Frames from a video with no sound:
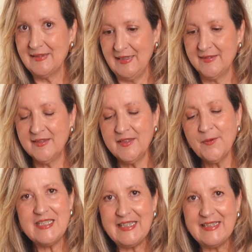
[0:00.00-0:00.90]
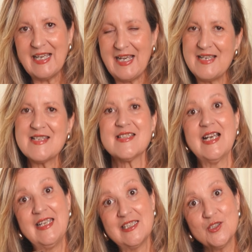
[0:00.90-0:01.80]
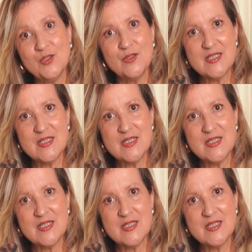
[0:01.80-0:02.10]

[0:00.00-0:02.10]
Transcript: leather in a sacchetto